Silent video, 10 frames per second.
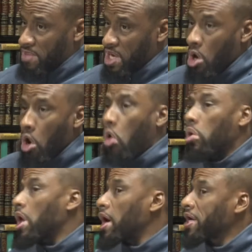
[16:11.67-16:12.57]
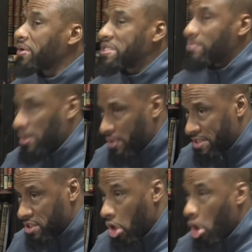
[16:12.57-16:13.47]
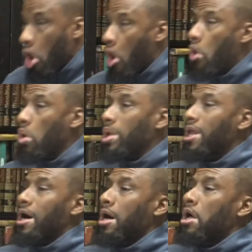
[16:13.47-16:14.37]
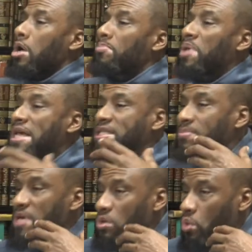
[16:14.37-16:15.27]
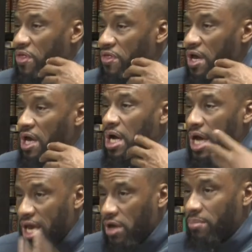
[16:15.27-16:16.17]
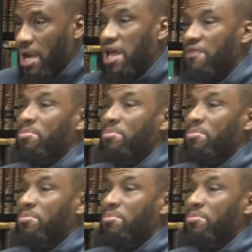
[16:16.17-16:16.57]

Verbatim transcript: me. Oh Allah, increase my rizq. Oh Allah, bless me with khair in my life.